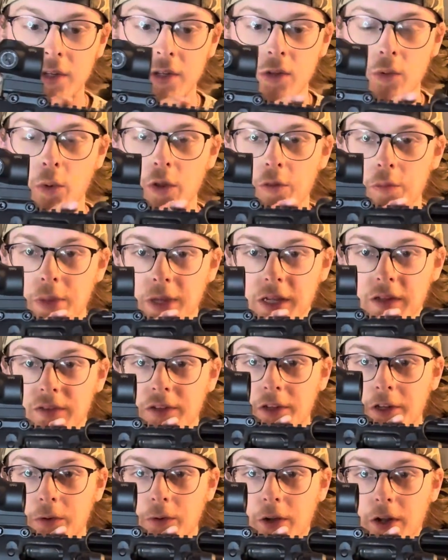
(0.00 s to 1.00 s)
with
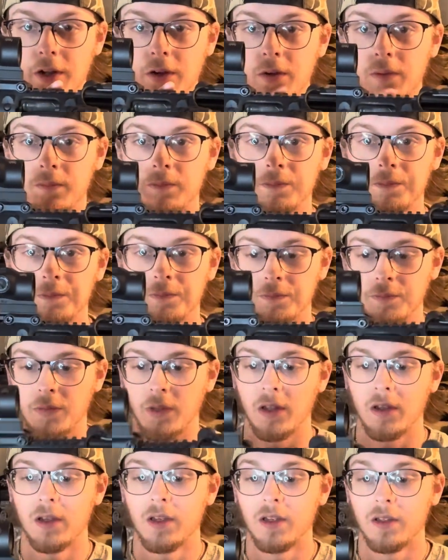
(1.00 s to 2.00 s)
Picatinny rail.
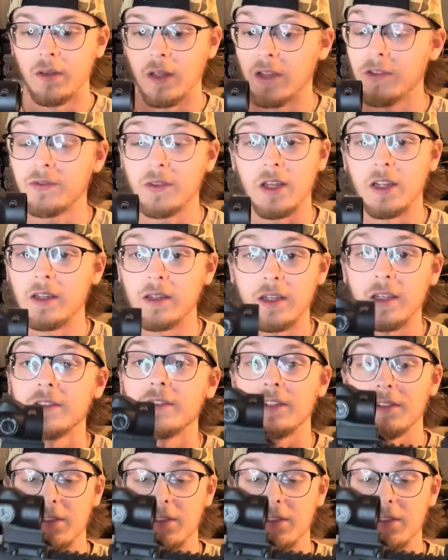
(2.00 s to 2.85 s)
This is